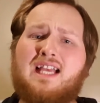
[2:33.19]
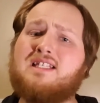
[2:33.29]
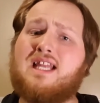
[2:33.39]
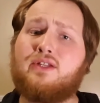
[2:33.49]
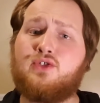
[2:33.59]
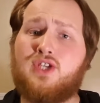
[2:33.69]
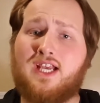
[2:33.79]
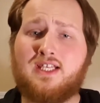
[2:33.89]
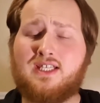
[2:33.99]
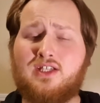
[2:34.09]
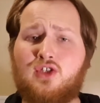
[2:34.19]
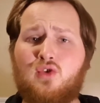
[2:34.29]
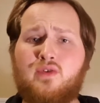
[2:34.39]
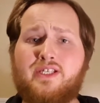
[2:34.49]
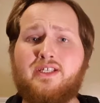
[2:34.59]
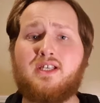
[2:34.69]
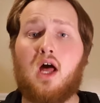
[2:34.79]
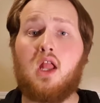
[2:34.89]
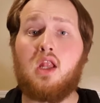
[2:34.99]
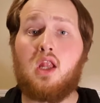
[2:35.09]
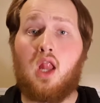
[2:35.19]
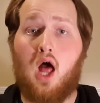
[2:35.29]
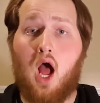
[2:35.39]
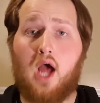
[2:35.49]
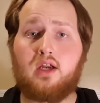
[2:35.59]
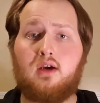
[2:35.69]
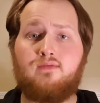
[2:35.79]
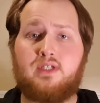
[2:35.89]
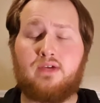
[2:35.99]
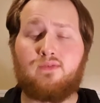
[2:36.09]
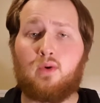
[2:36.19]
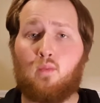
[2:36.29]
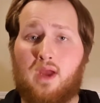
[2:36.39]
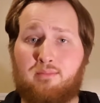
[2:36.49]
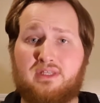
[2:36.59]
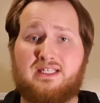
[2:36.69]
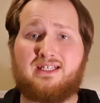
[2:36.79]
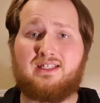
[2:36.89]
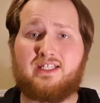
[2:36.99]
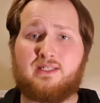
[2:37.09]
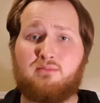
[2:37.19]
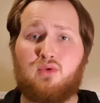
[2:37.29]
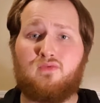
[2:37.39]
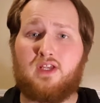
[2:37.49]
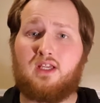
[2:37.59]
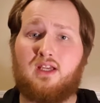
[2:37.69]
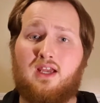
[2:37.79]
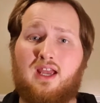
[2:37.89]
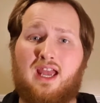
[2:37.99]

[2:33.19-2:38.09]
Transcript: is that Jason uses a lot of different weapons in this movie